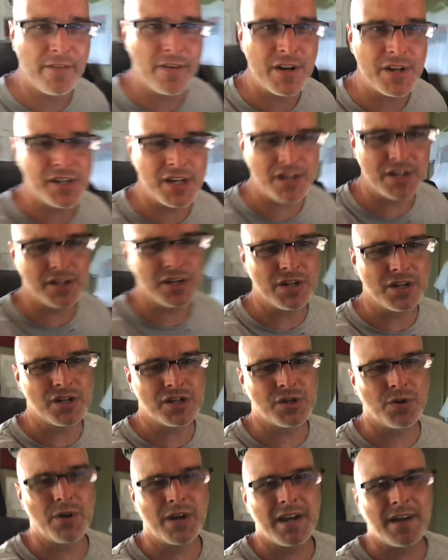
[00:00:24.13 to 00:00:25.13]
season.
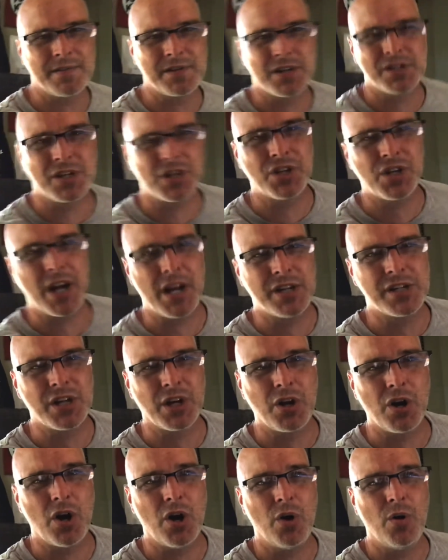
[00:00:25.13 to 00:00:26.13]
So it gives us a chance to
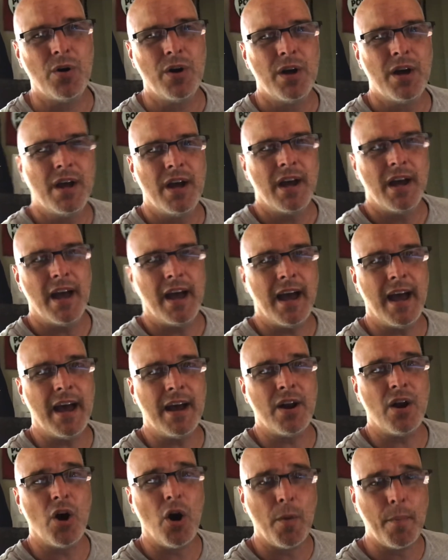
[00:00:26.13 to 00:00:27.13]
go
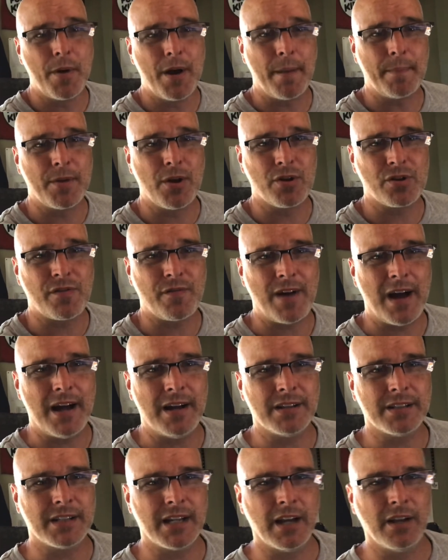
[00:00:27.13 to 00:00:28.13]
and open up those
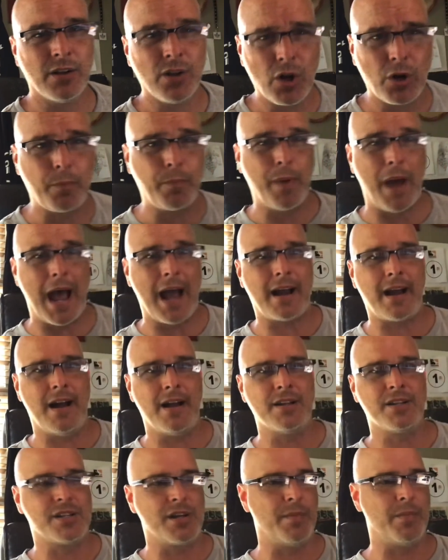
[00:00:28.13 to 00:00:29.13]
files and look back
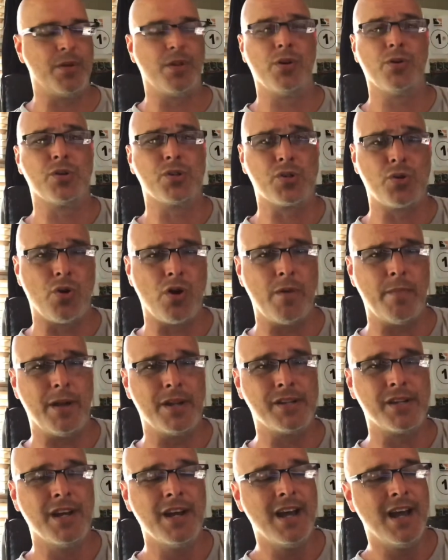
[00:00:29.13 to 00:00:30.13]
on some of those
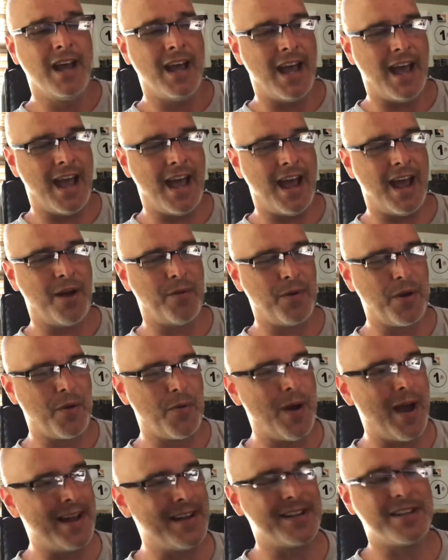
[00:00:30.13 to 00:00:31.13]
tournaments. And we
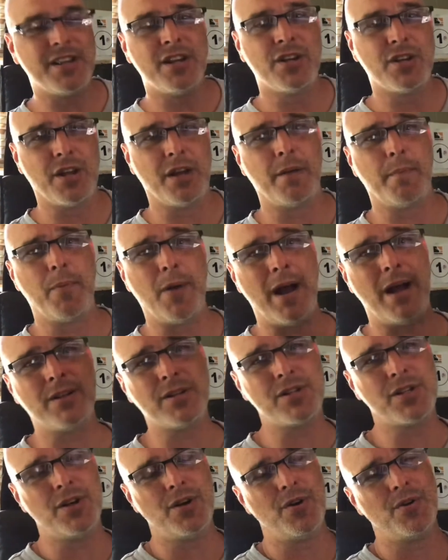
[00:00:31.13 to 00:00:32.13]
went to the
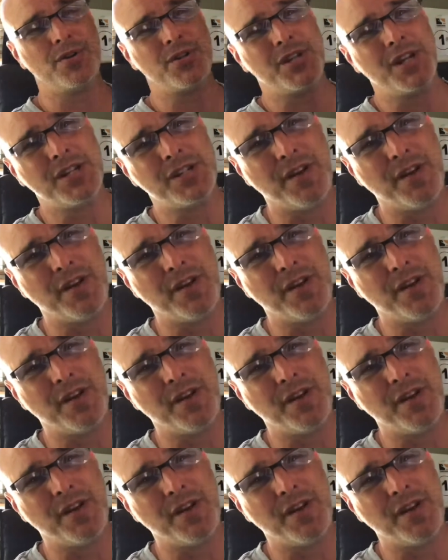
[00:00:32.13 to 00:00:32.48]
Brownstone season